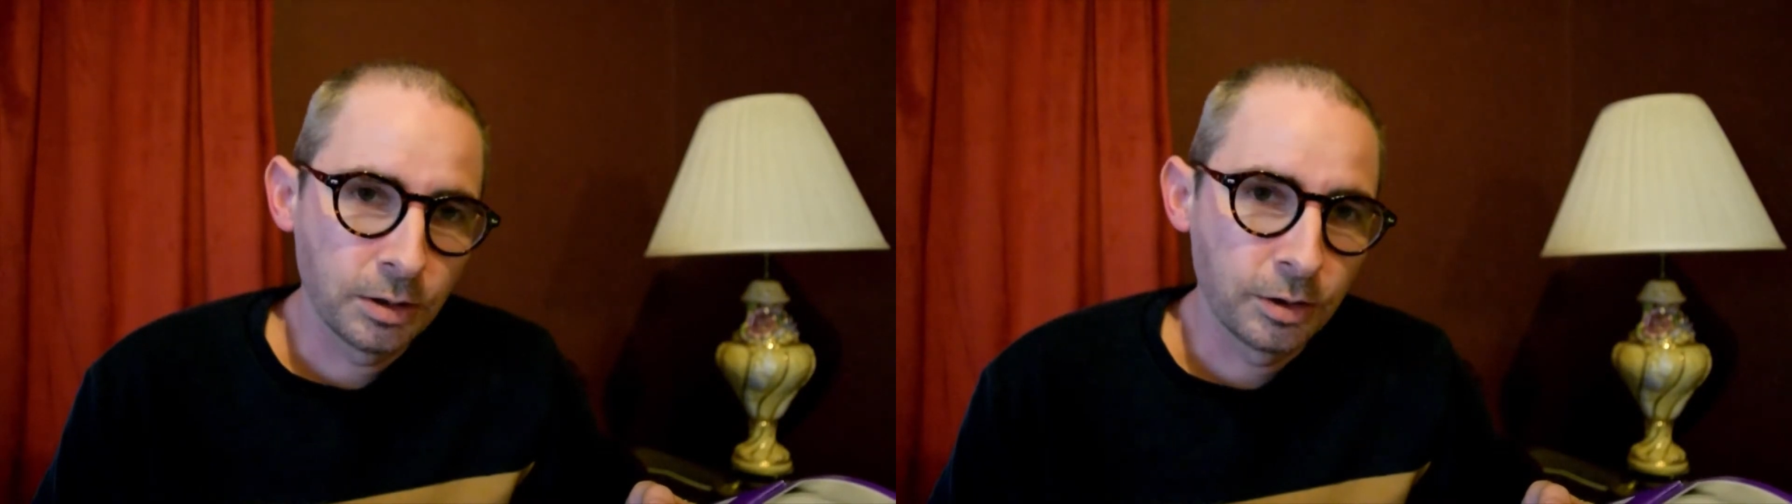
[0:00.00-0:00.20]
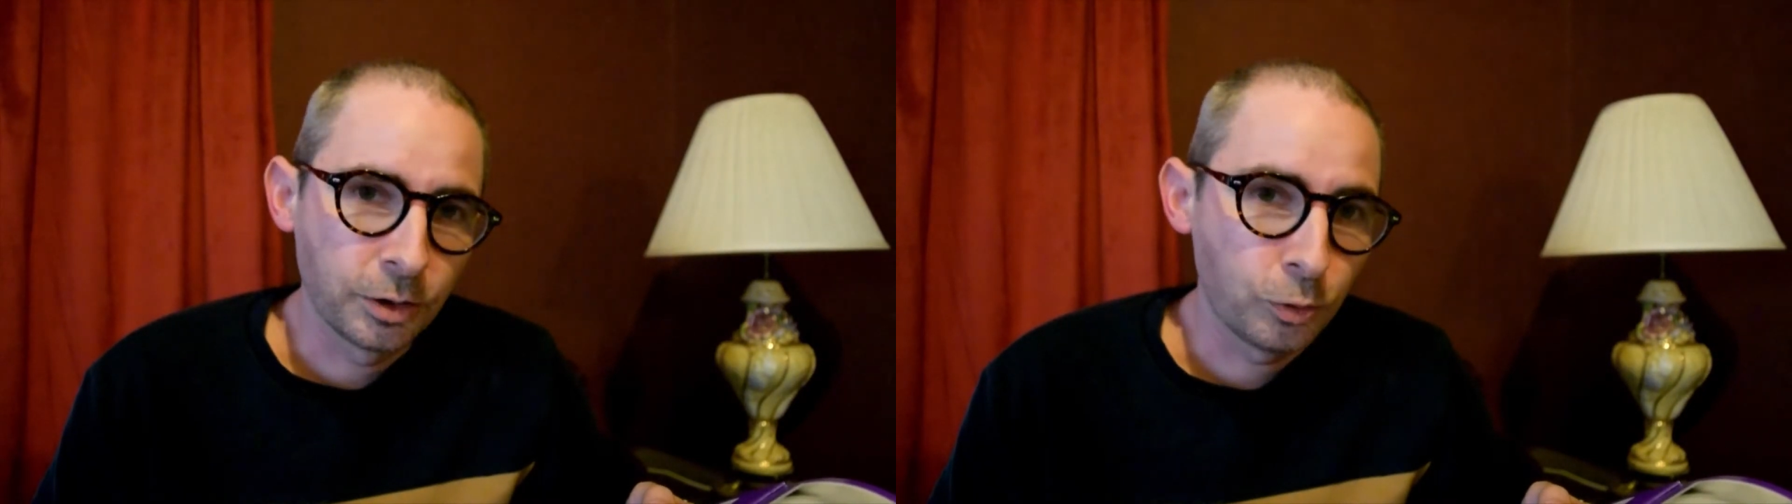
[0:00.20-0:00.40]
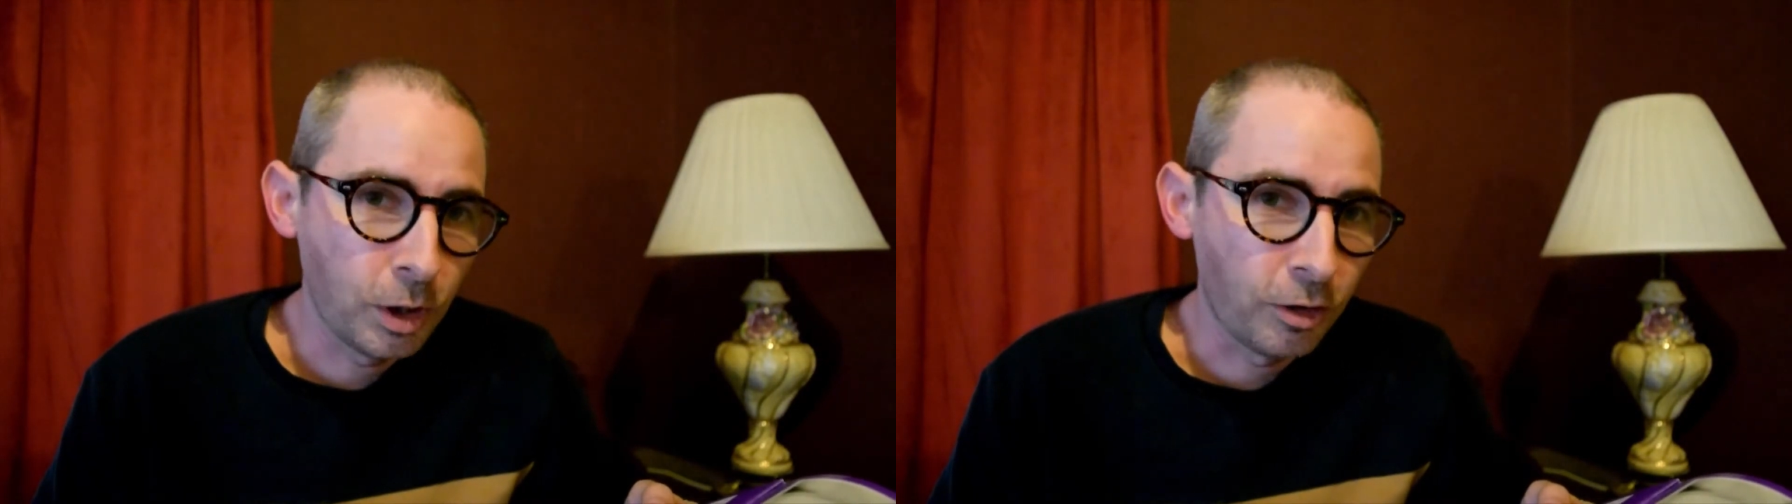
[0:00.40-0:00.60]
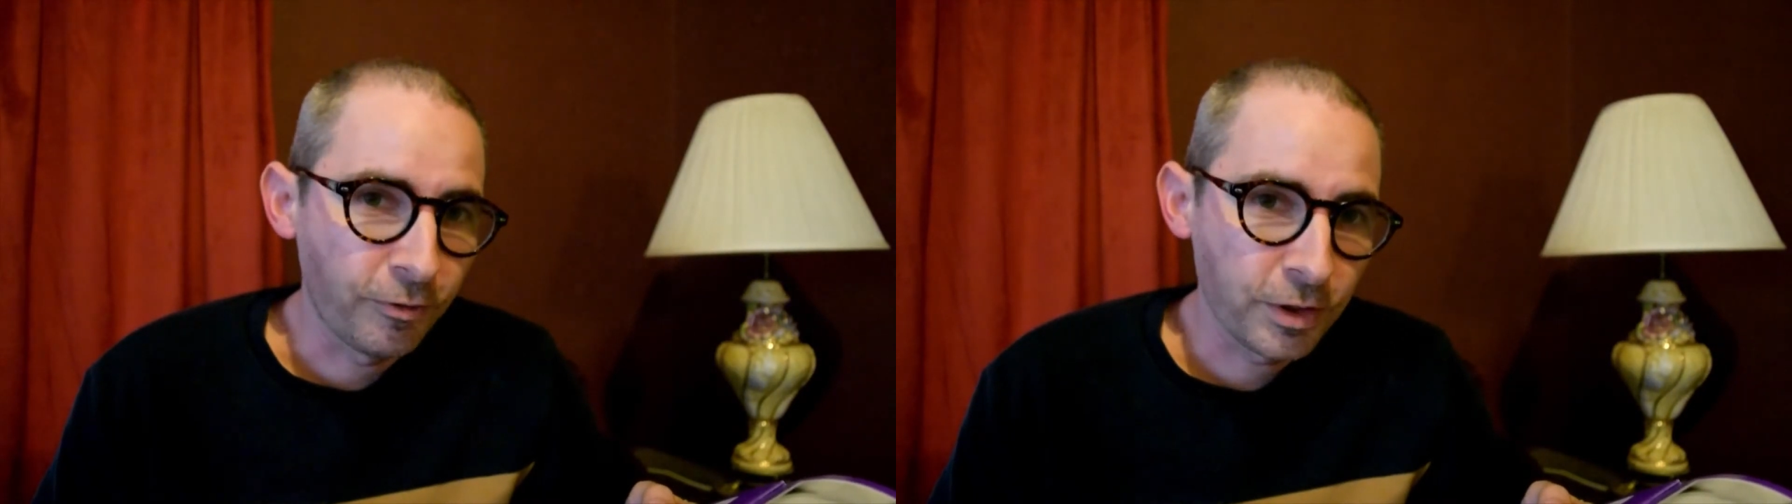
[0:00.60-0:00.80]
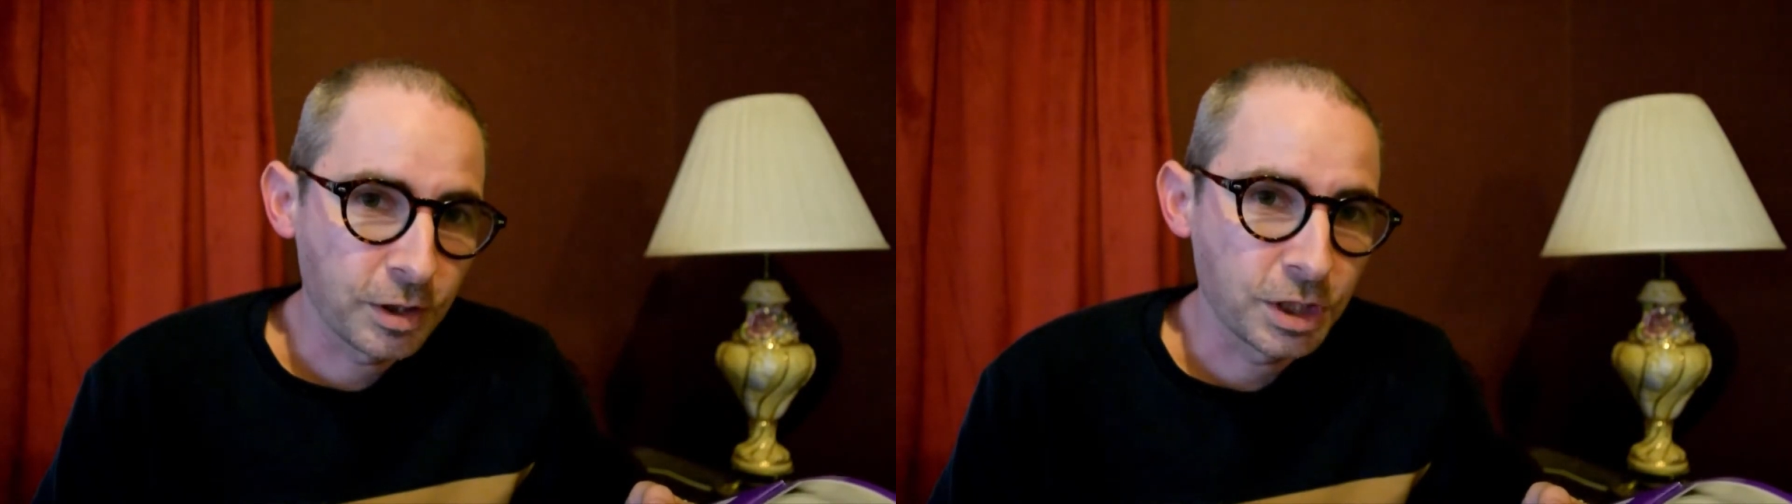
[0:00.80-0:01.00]
the
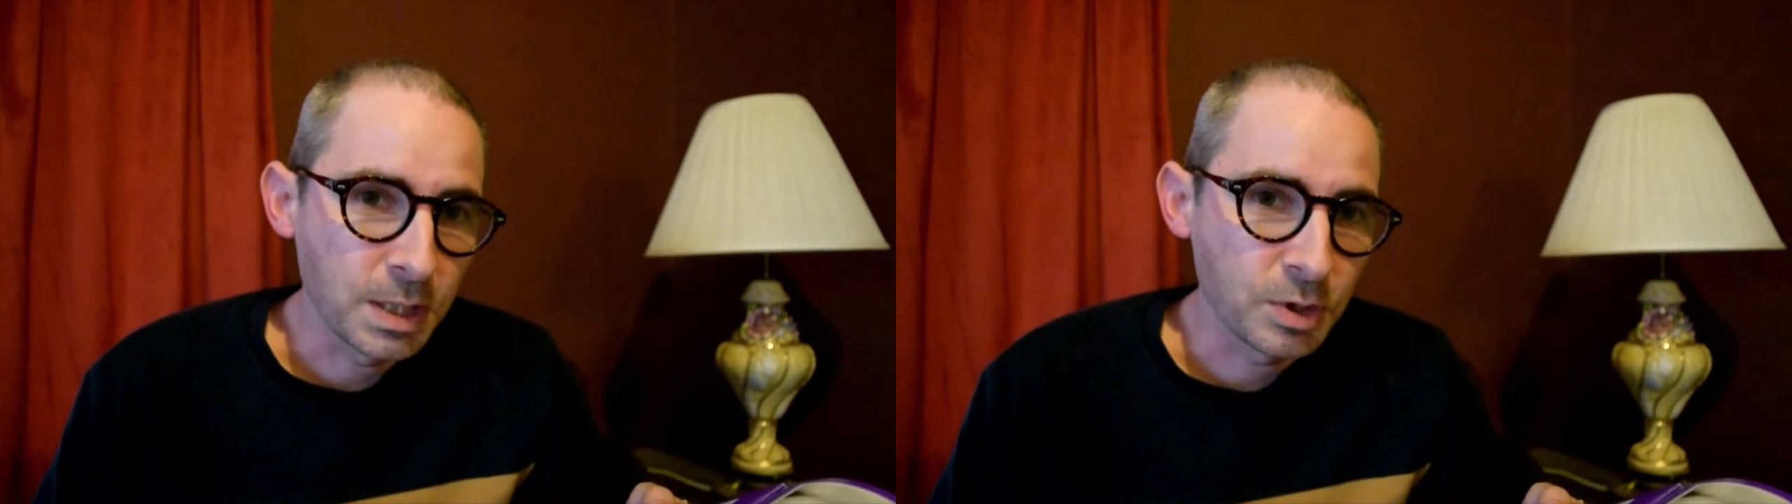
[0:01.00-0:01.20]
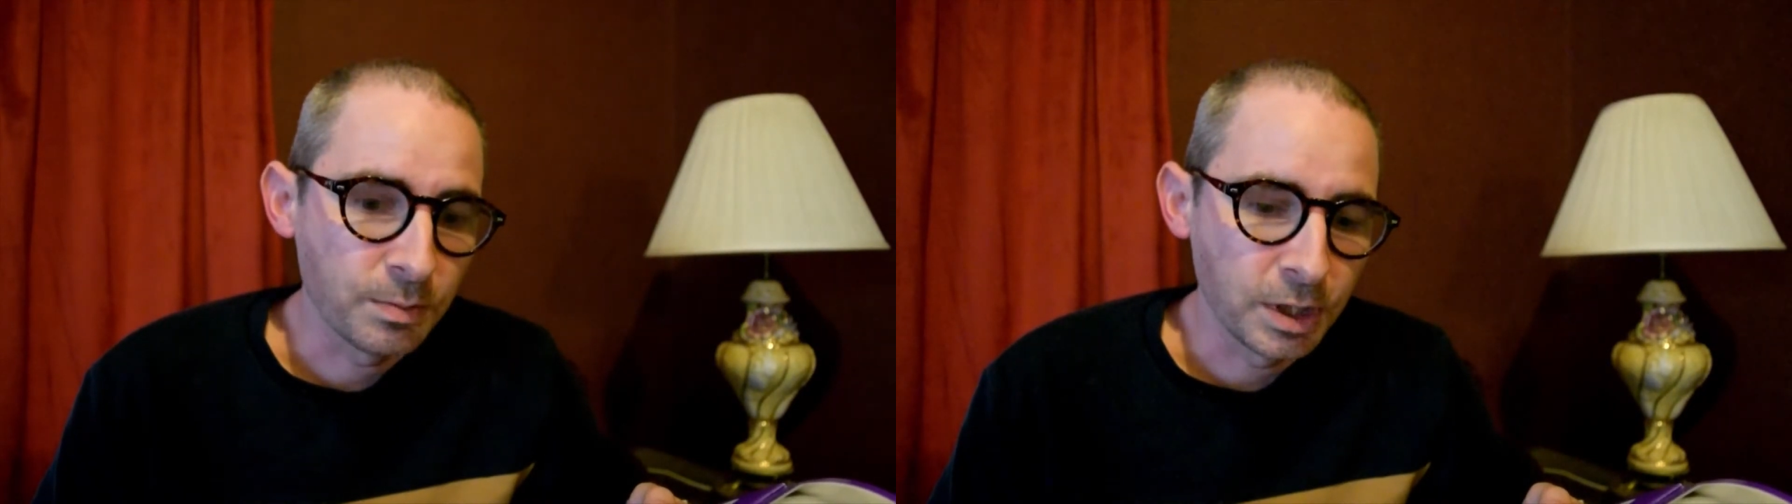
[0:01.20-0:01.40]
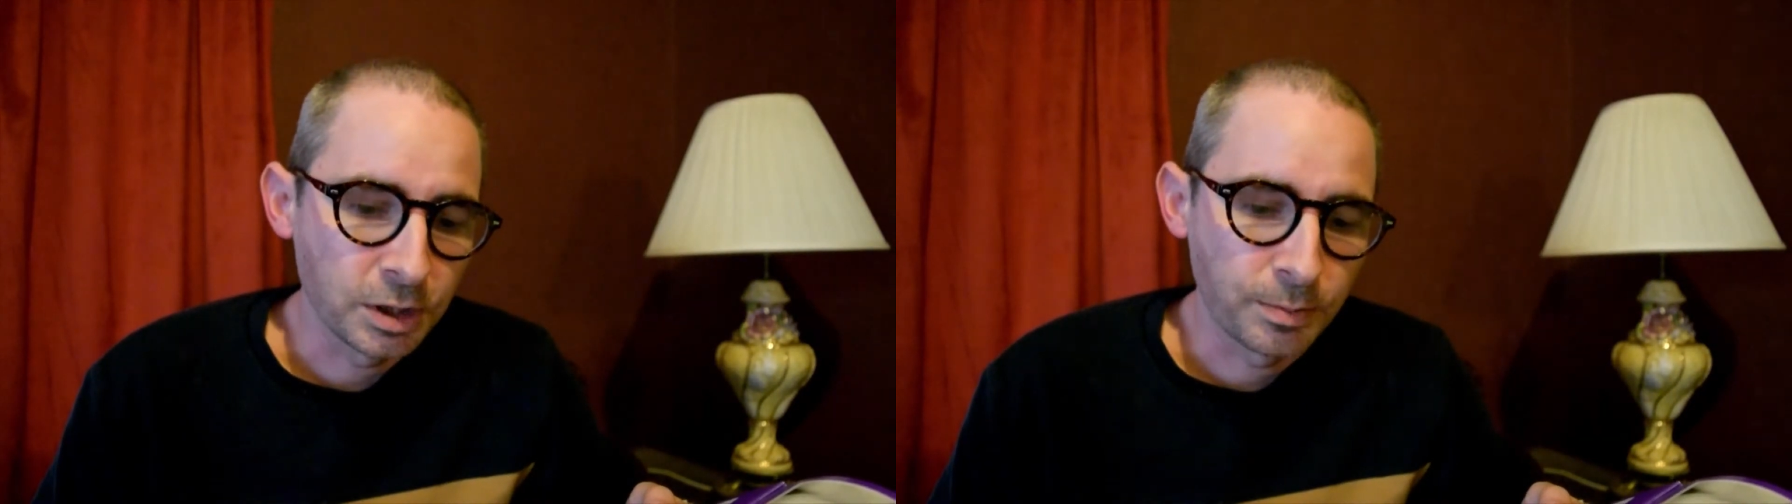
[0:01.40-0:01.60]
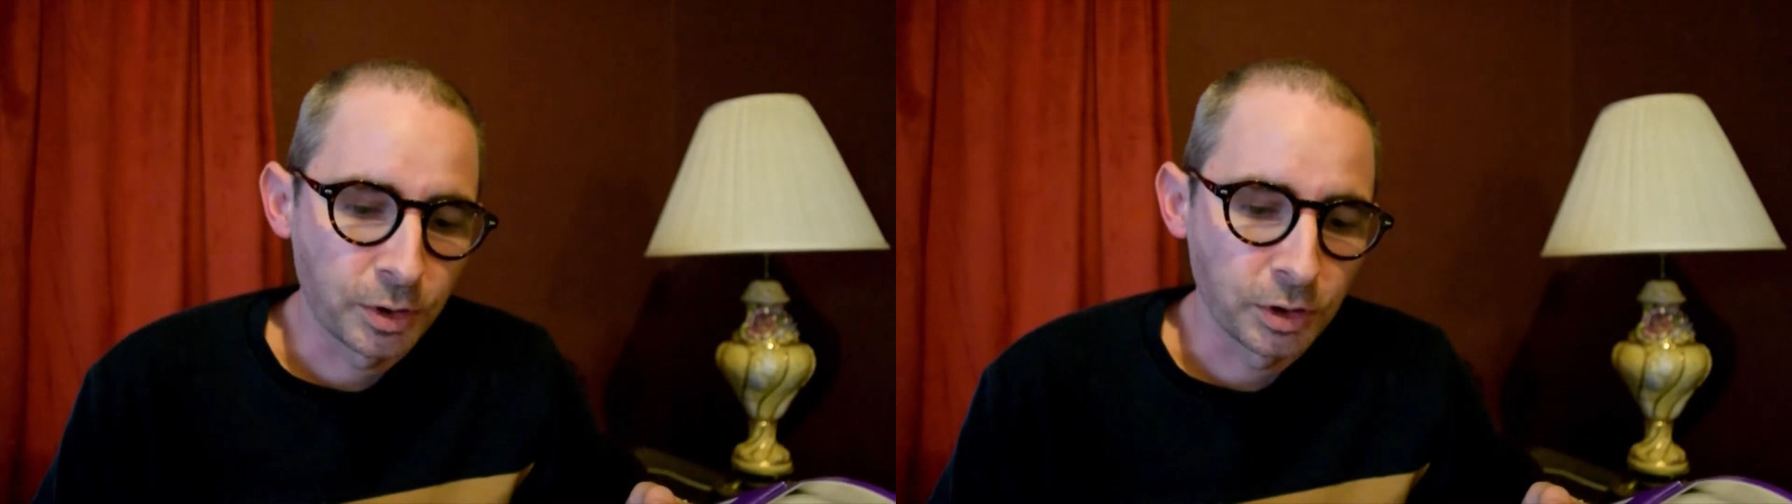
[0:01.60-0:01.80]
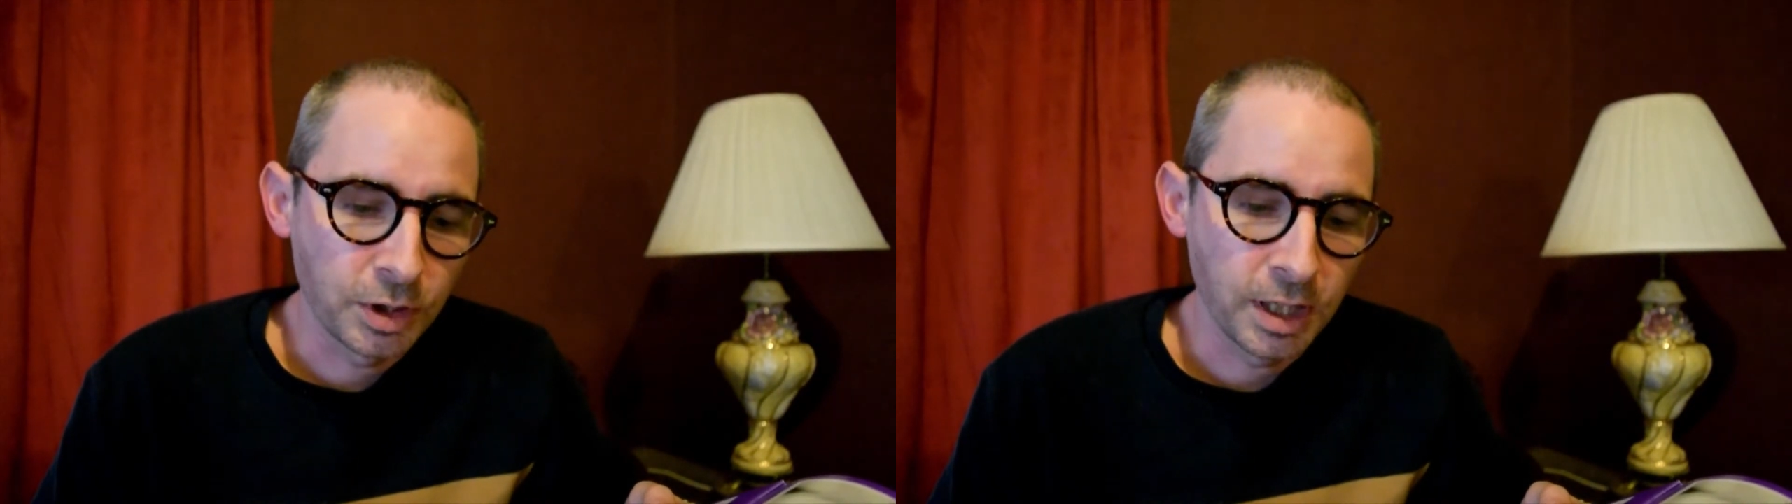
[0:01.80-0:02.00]
12th seems to be her
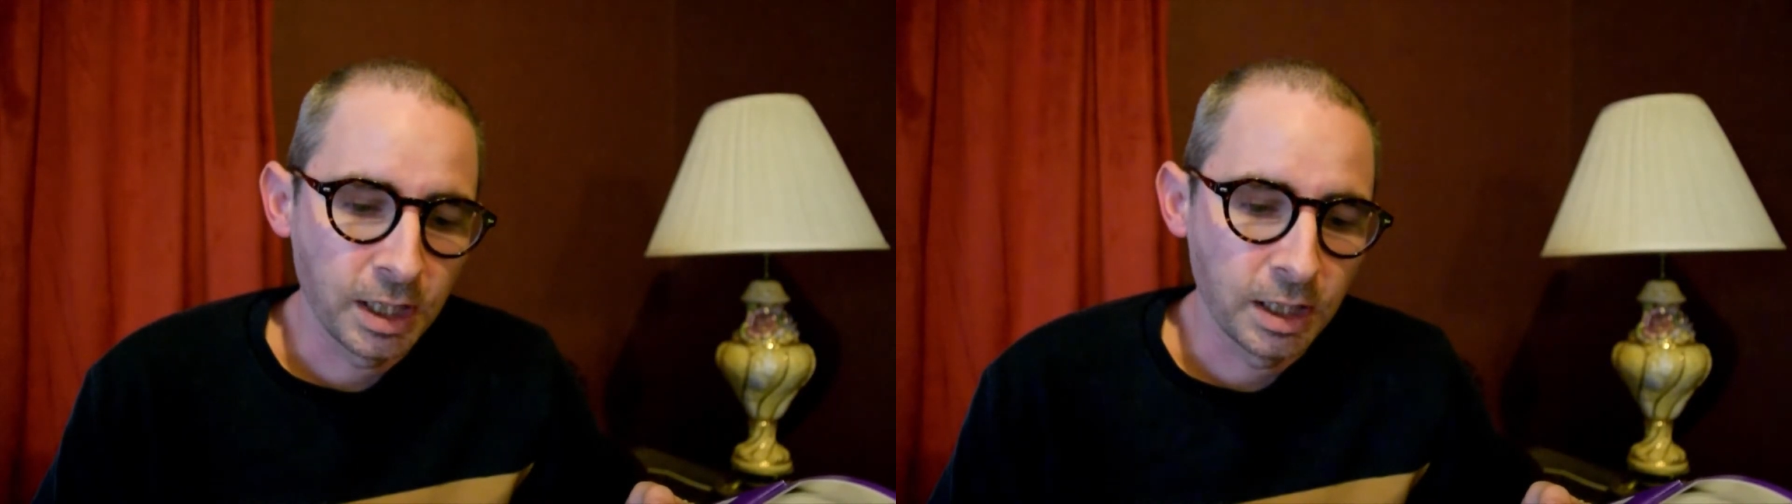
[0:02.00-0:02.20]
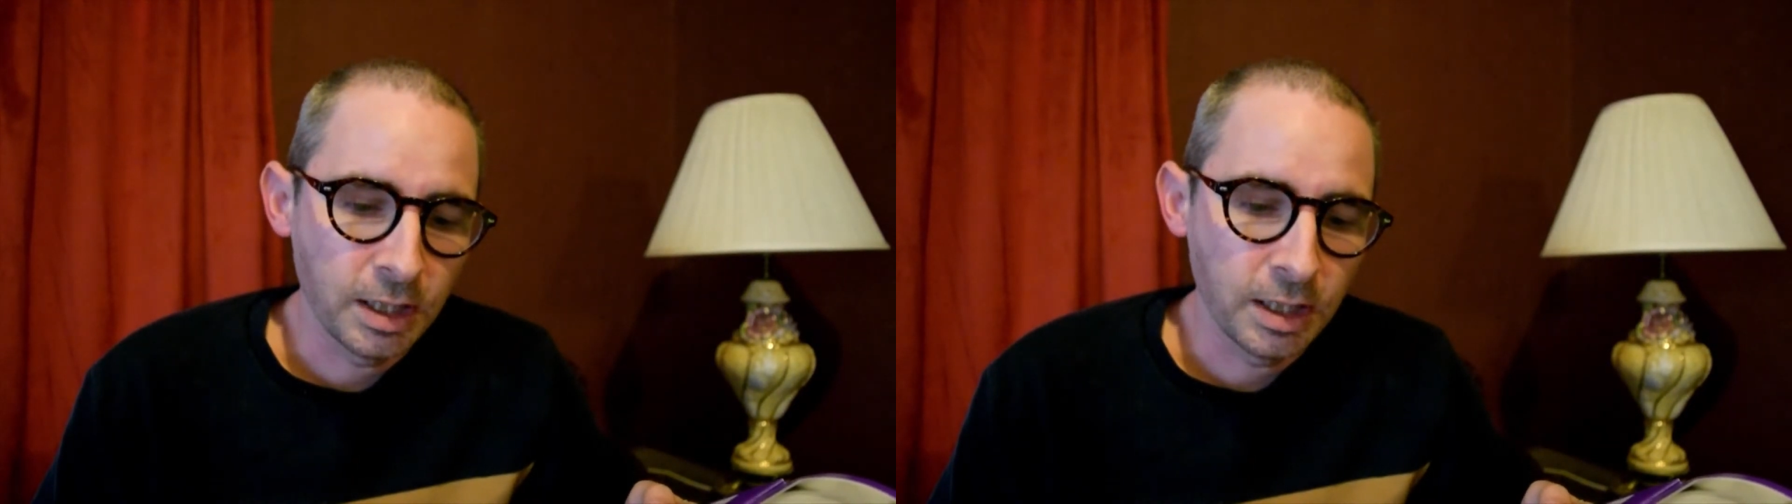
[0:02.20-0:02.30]
birthday,